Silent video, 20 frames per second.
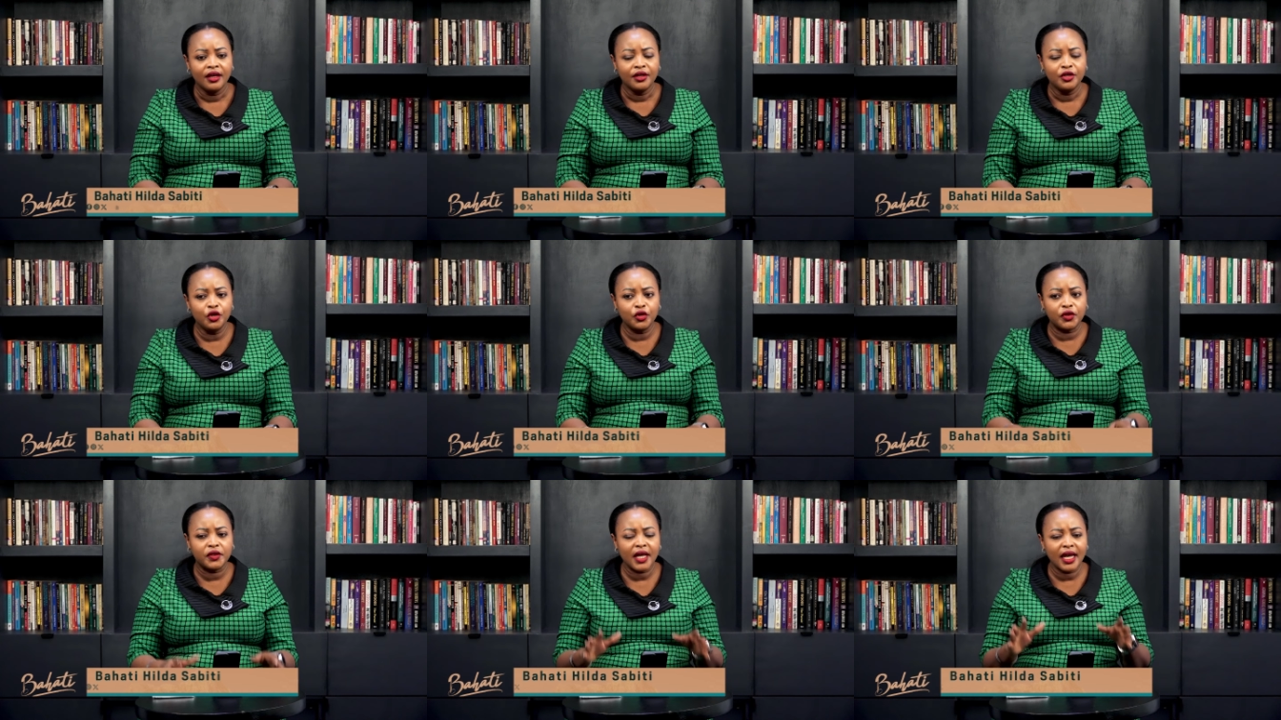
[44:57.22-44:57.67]

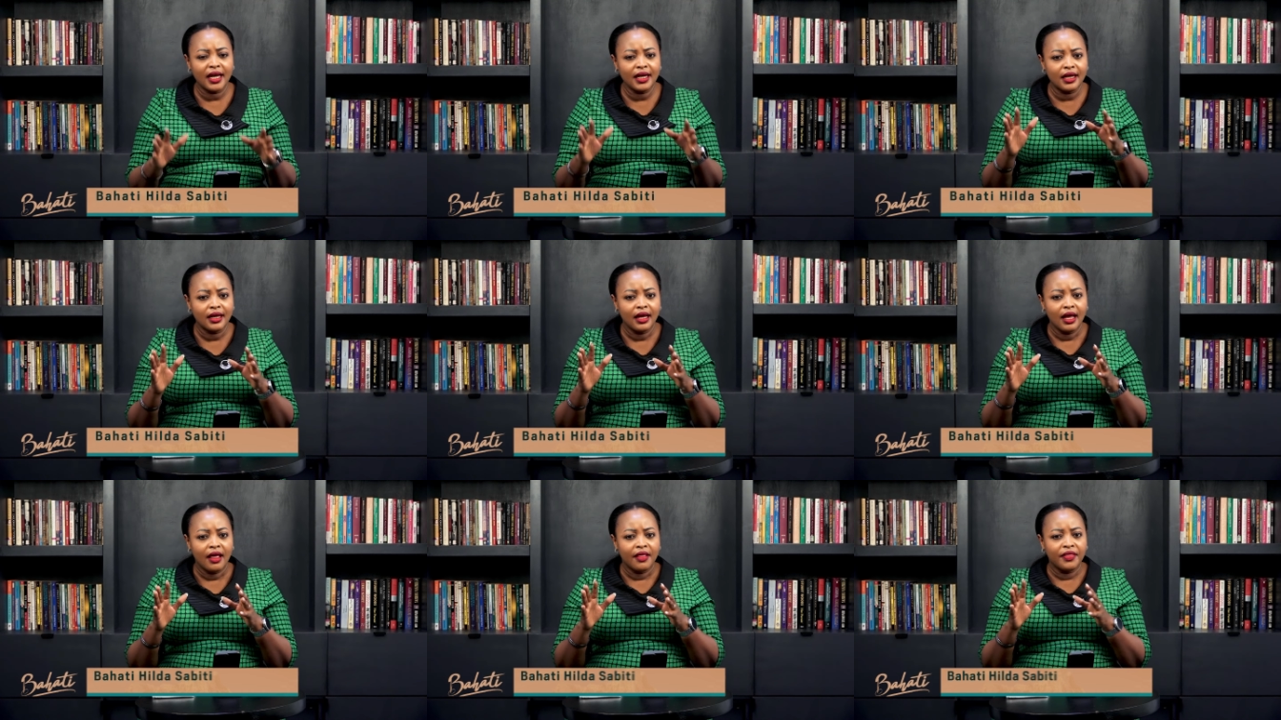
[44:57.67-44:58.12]
You
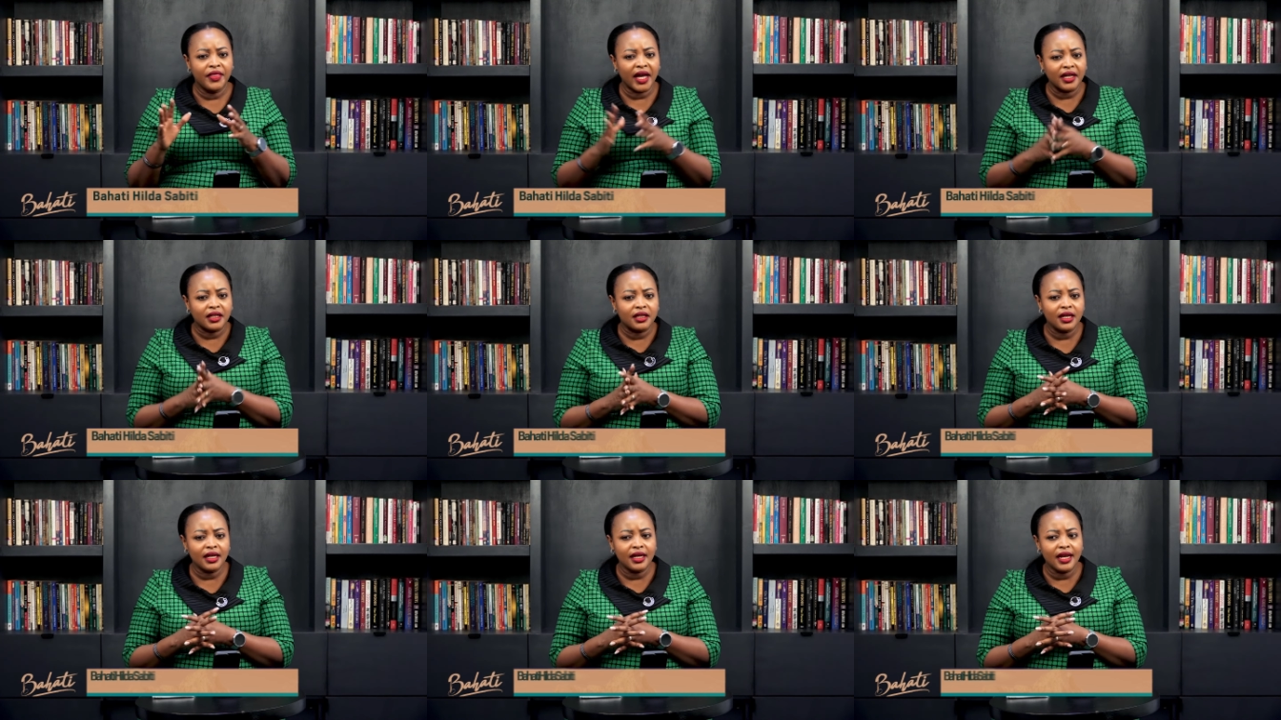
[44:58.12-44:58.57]
said
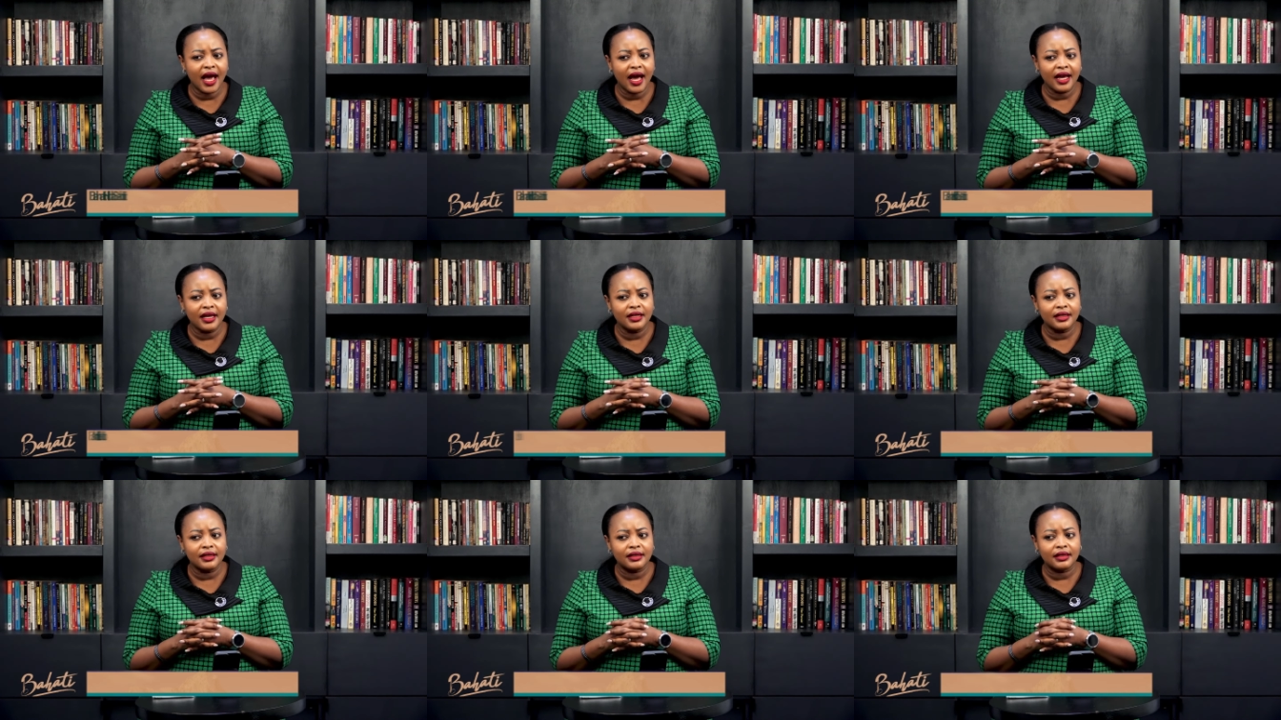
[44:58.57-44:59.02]
that leader
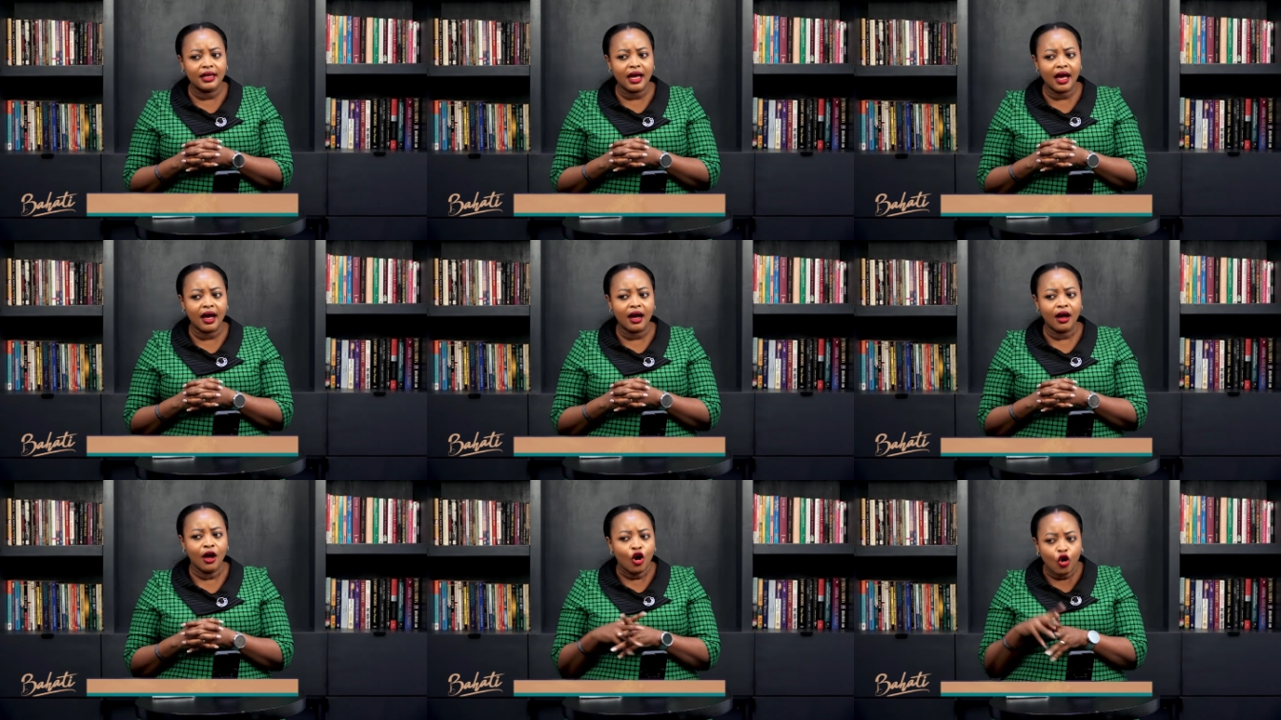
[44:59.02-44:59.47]
is
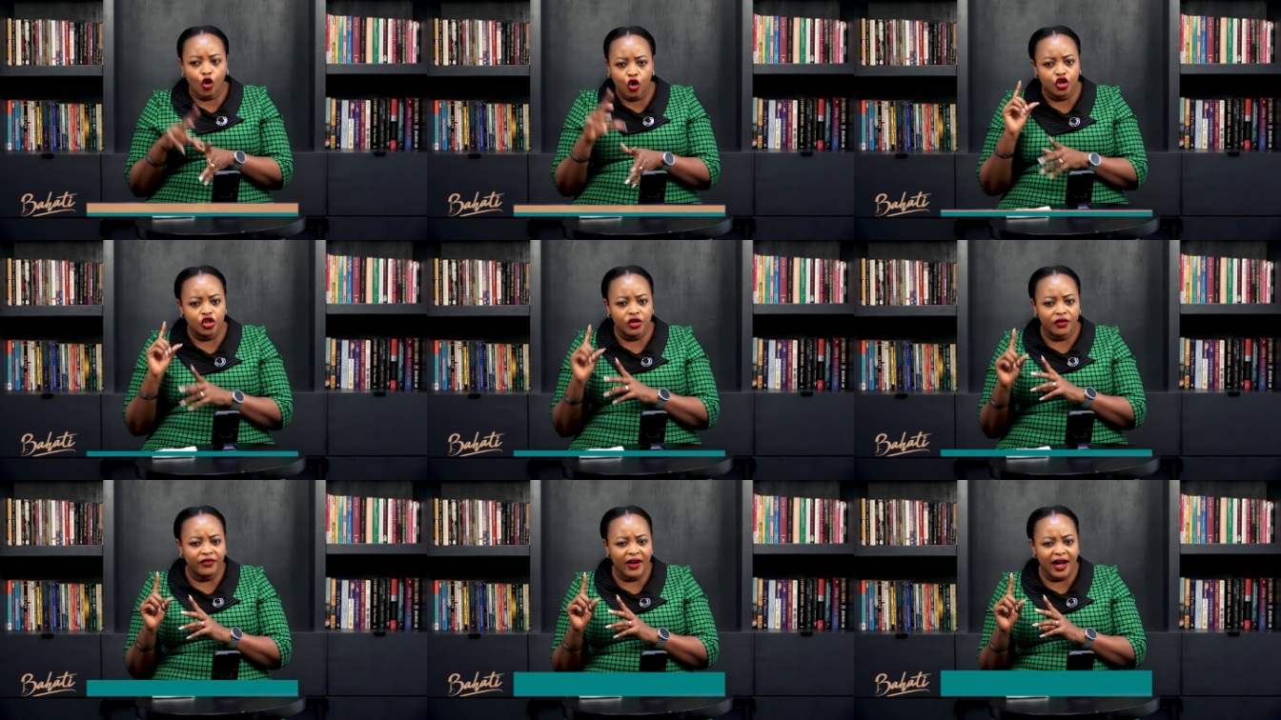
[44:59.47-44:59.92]
uh,
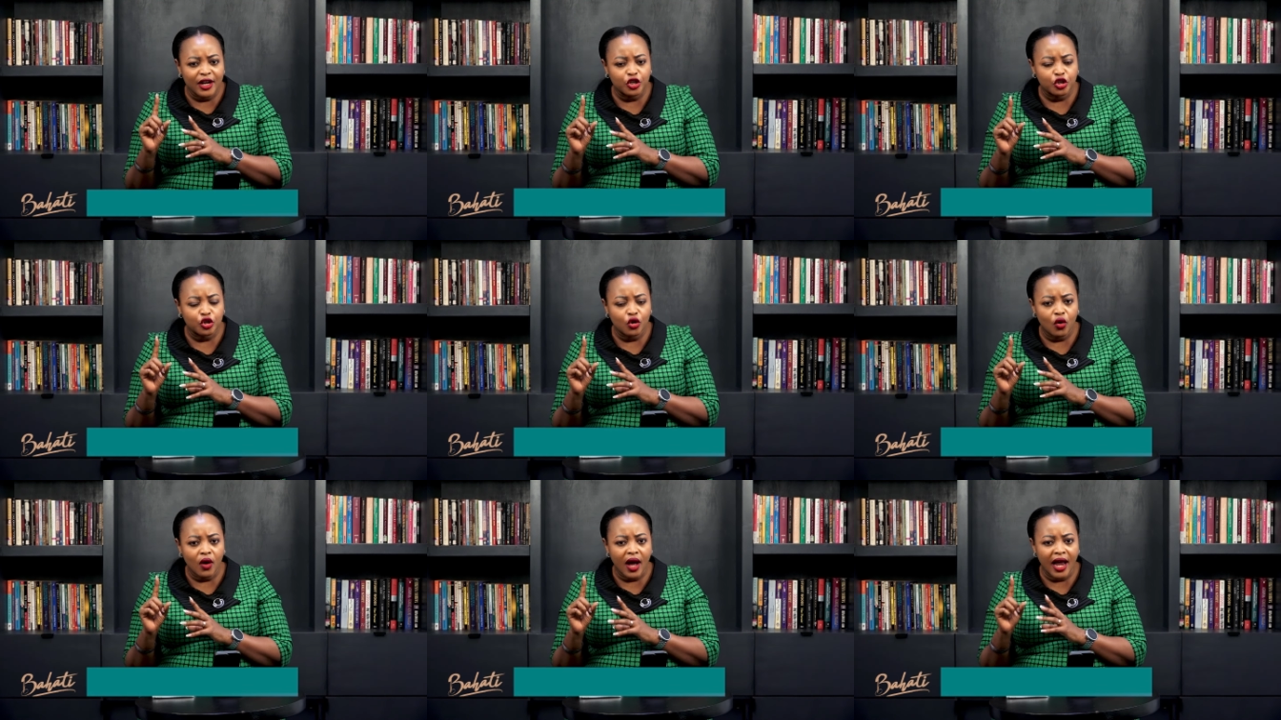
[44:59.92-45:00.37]

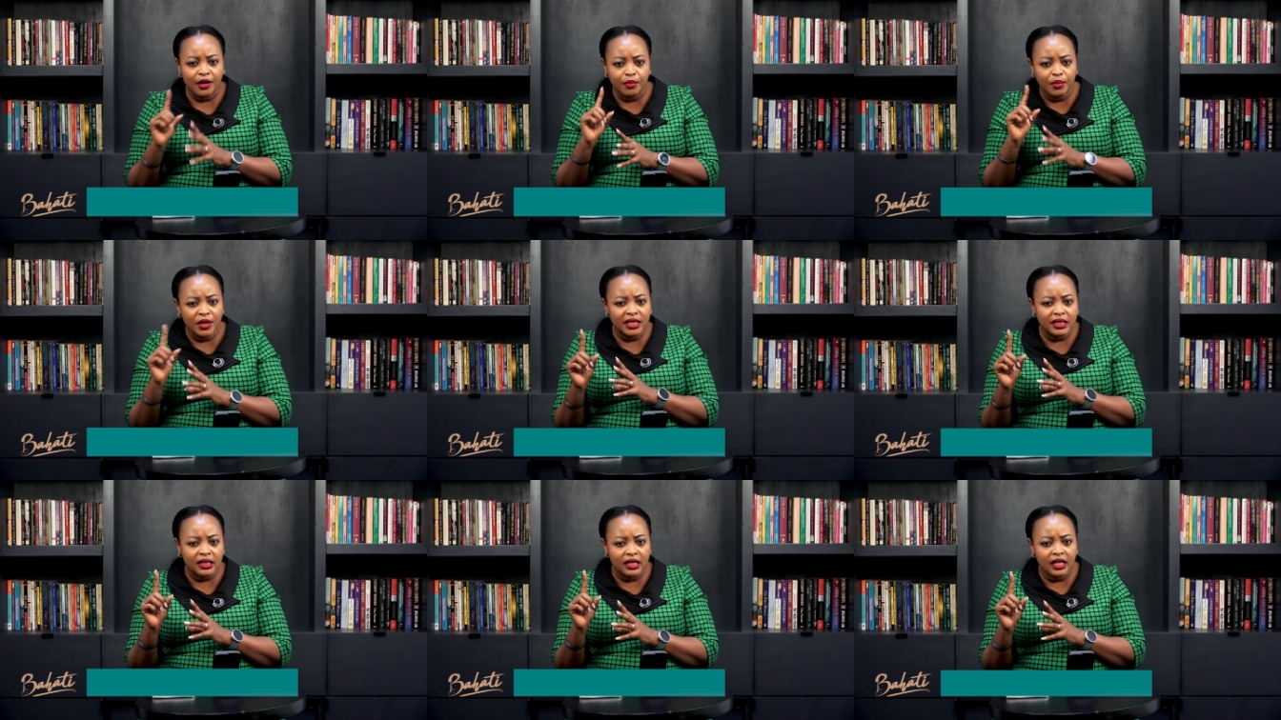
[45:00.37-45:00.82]
controversial and
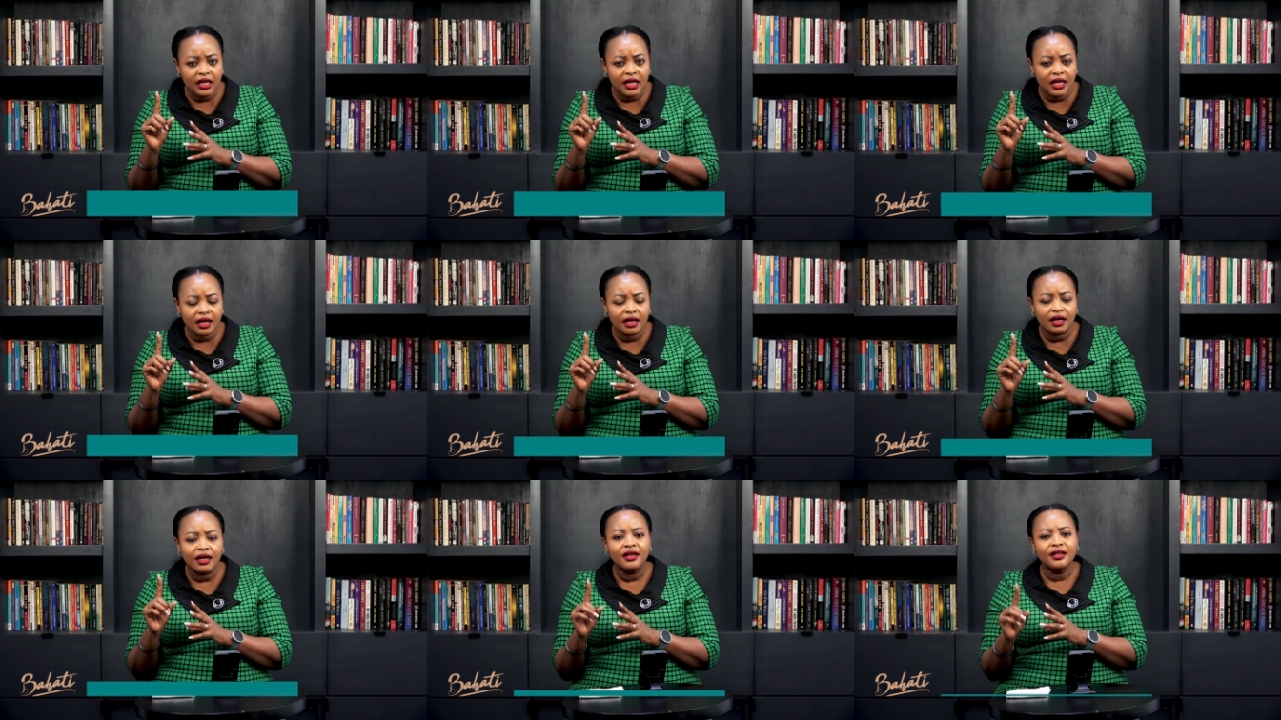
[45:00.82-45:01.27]

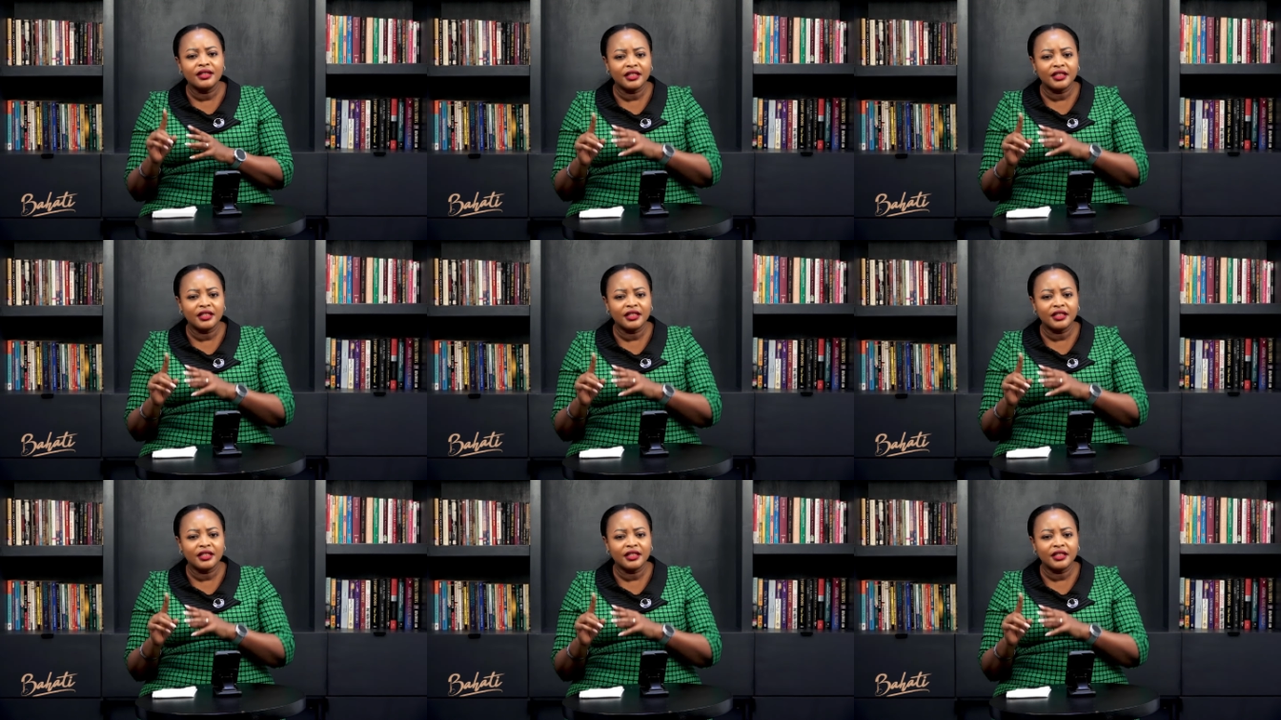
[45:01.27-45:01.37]
misleading.